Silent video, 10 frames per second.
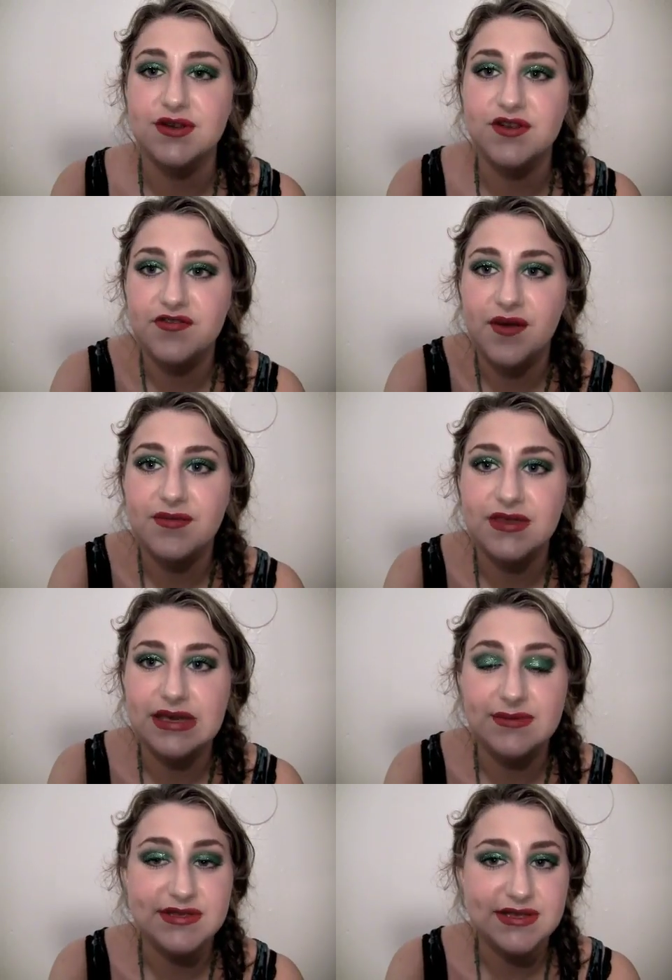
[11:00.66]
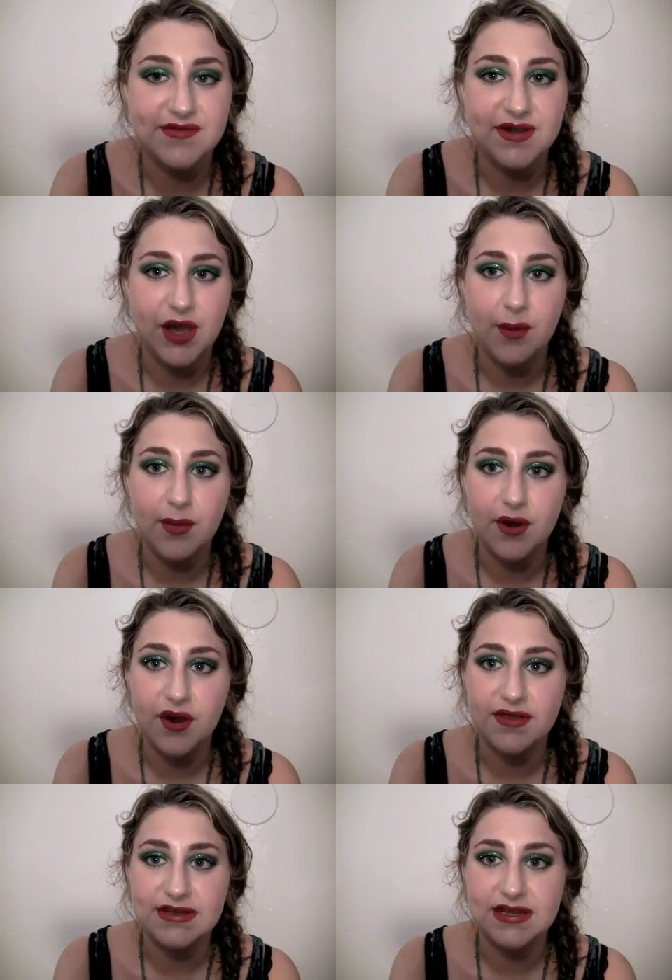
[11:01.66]
look from the music video
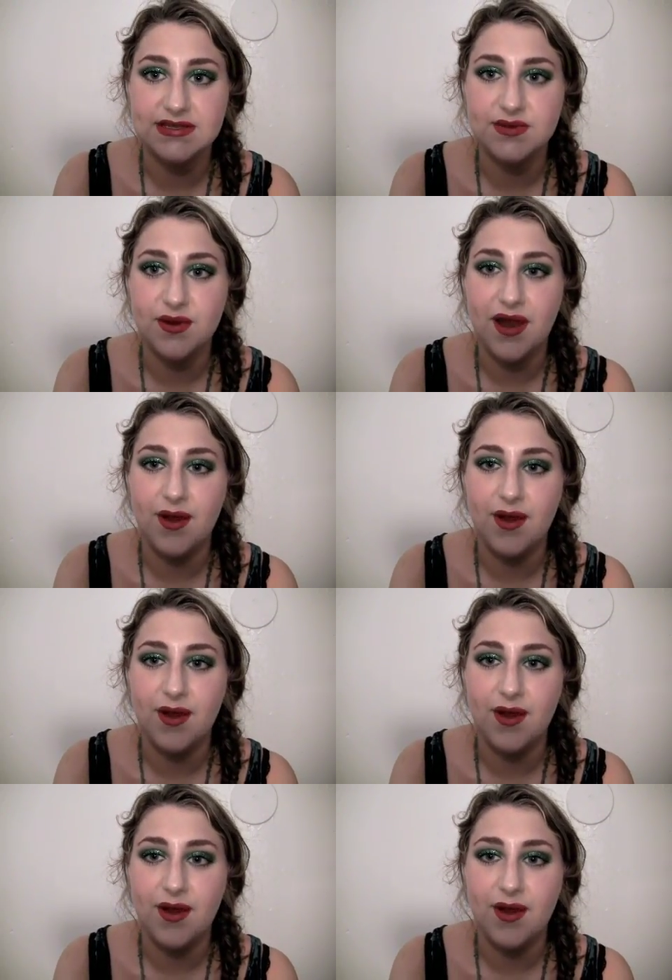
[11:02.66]
Murder on the Dance Floor.